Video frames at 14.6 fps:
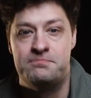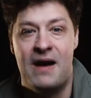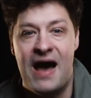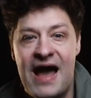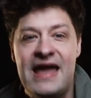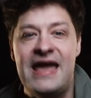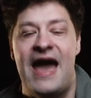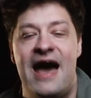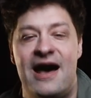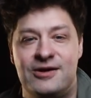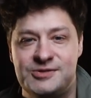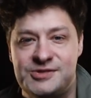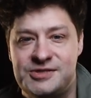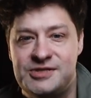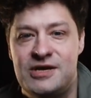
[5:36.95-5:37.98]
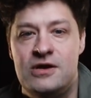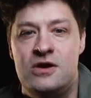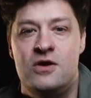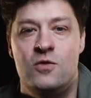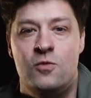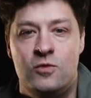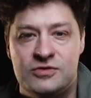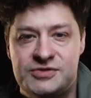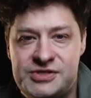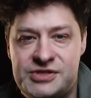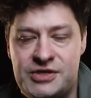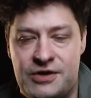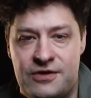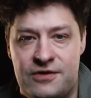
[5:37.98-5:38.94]
My house will
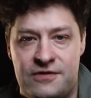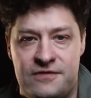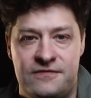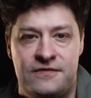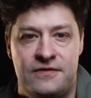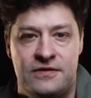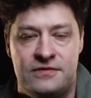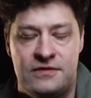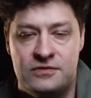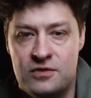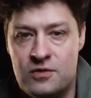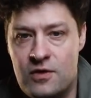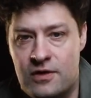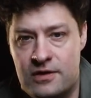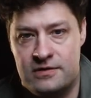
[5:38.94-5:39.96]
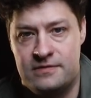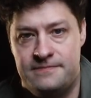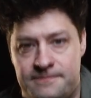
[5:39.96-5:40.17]
serve the Lord.